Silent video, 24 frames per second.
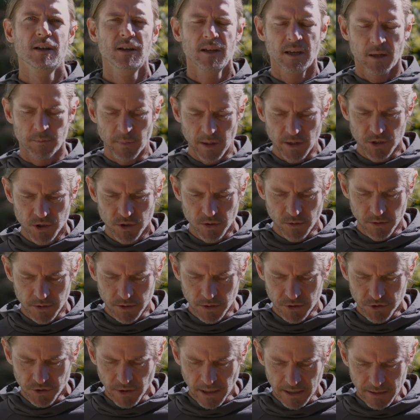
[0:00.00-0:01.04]
and make sure you
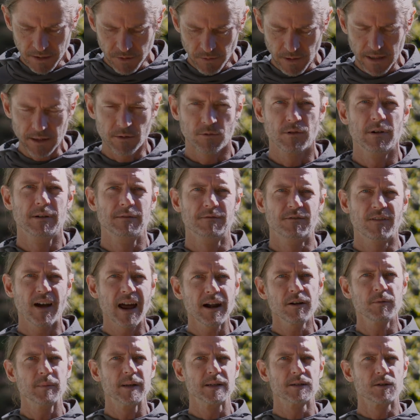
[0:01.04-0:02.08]
try and create an
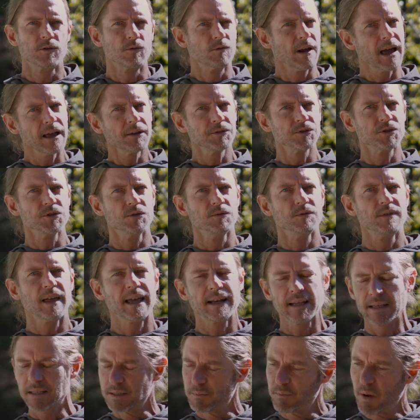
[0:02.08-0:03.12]
environment around you that
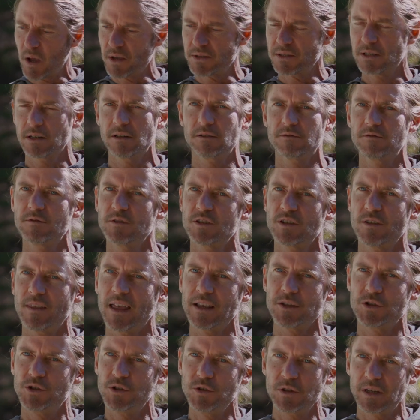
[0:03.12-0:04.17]
is positive so
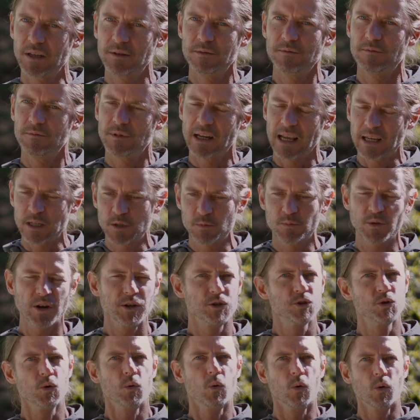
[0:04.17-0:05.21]
that you can
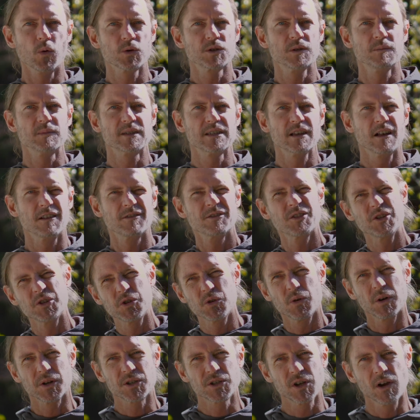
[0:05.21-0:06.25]
express your awesome self, because
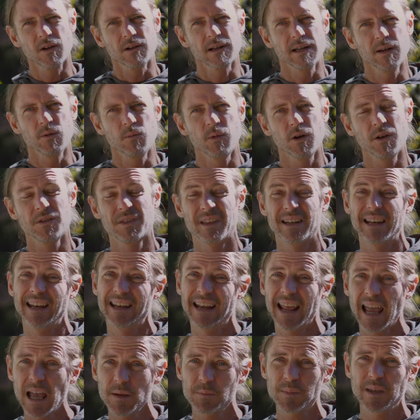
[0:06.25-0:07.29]
you are totally worth it. And
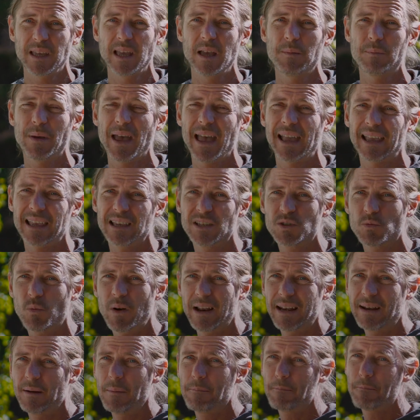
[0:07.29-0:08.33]
happy hip hack is
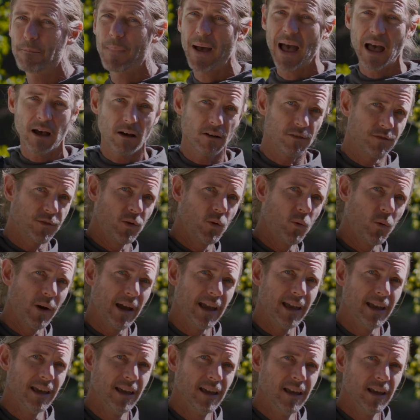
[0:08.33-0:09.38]
one powerful
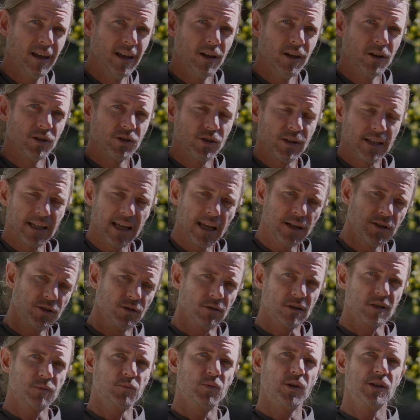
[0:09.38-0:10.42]
way to get to
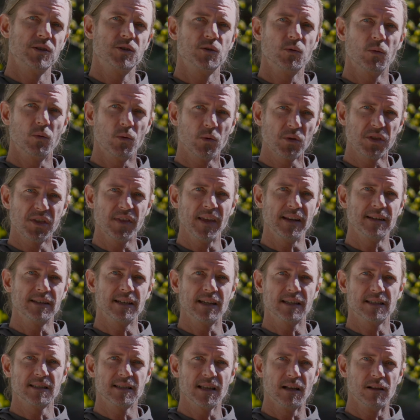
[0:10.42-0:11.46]
express your
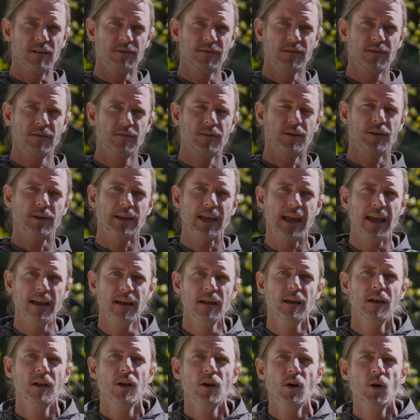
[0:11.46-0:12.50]
authentic self. Okay,
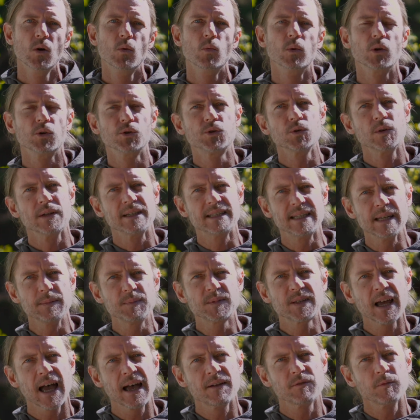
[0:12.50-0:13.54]
we'll do a deep
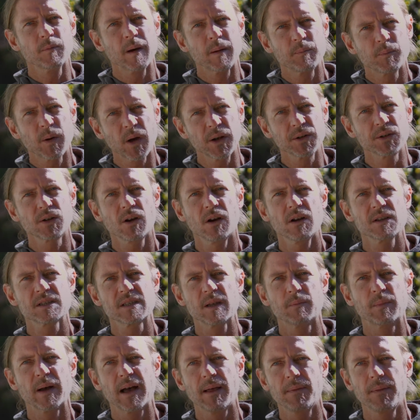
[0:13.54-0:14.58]
dive on my podcast
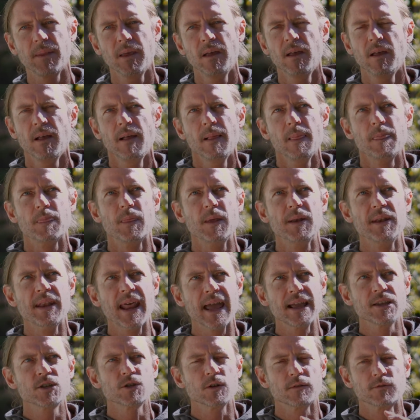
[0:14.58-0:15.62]
about the
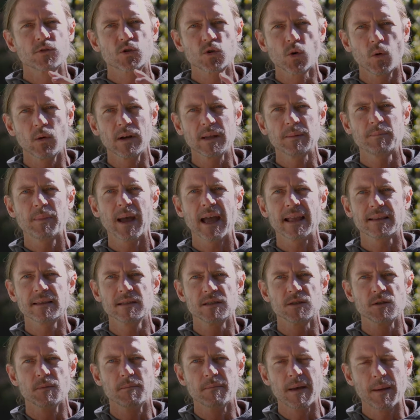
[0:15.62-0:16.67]
nature of crawling
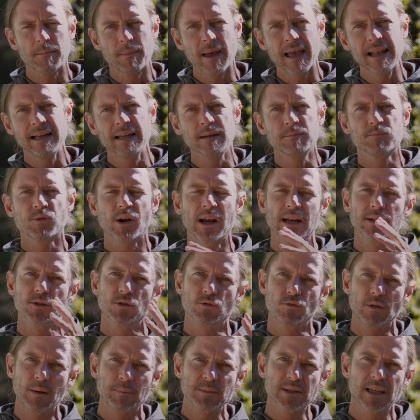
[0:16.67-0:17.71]
patterns, your mammalian brain, your
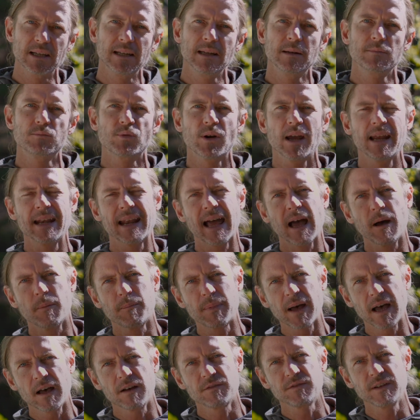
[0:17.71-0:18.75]
reptilian brain, how
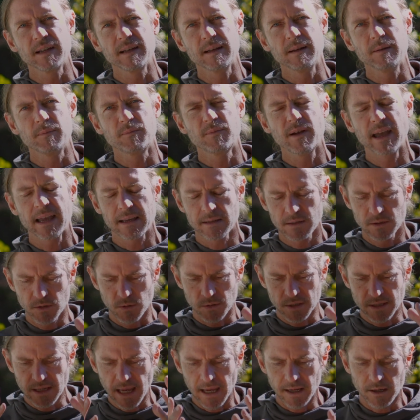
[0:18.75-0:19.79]
powerfully it impacts your
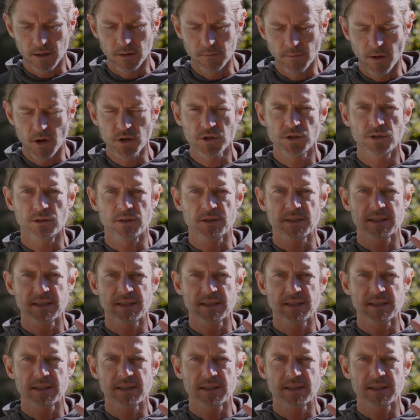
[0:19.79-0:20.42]
psycho-emotional